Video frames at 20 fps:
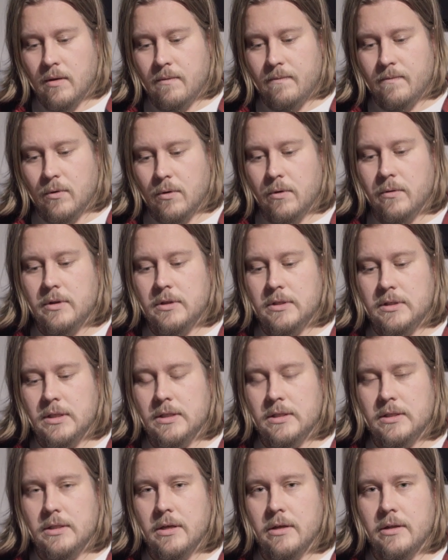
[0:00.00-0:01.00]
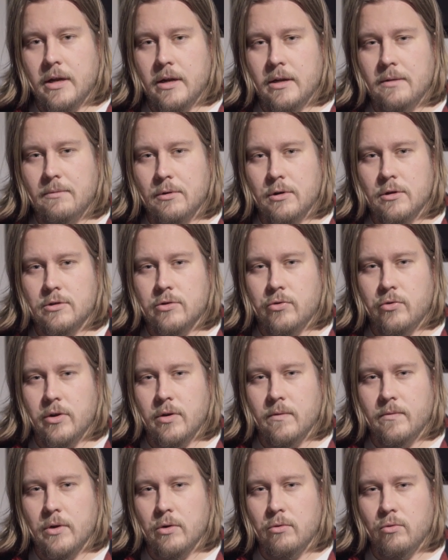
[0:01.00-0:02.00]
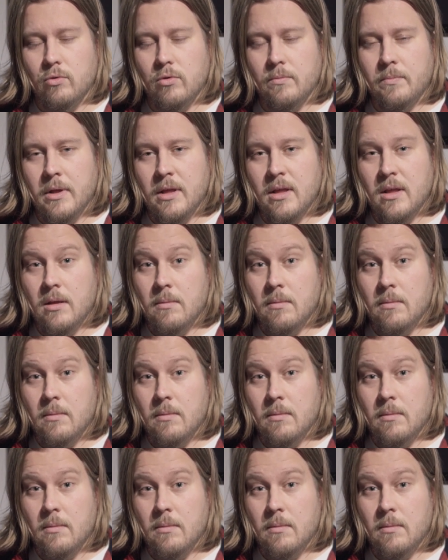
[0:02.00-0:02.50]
for the 60th anniversary of the group,